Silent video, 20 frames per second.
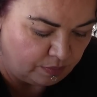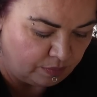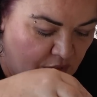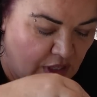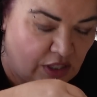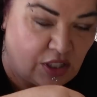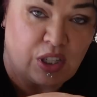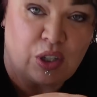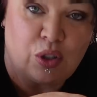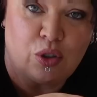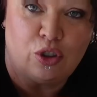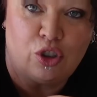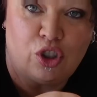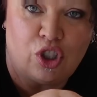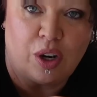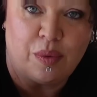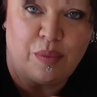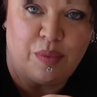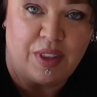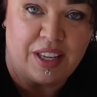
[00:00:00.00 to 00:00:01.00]
That's a good
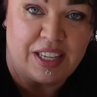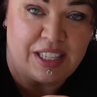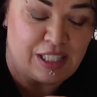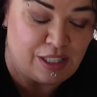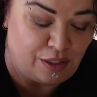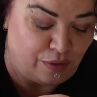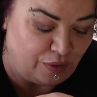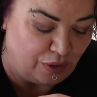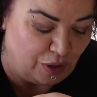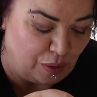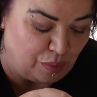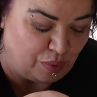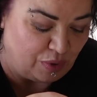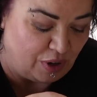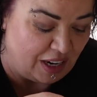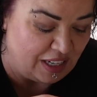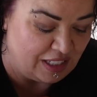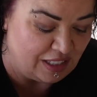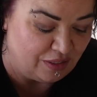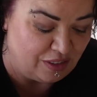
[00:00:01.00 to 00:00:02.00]
job, this, for the
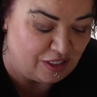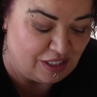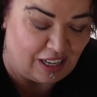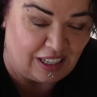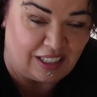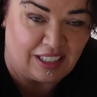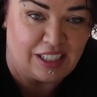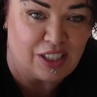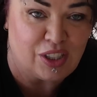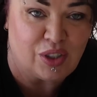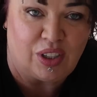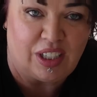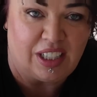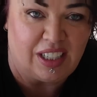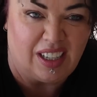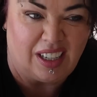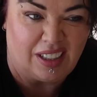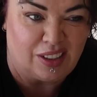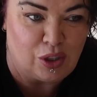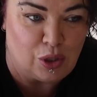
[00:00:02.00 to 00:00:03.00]
price. It was like literally
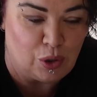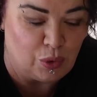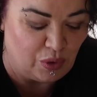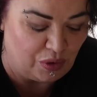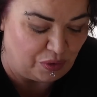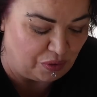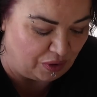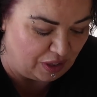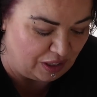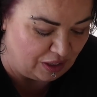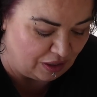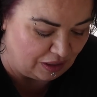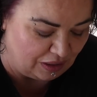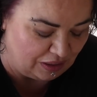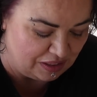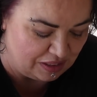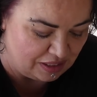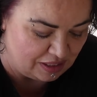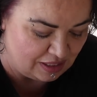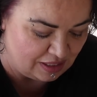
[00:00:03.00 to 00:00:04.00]
like $2 or
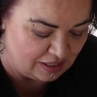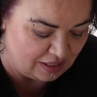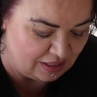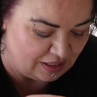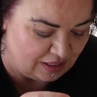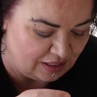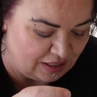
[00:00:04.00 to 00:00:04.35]
$3.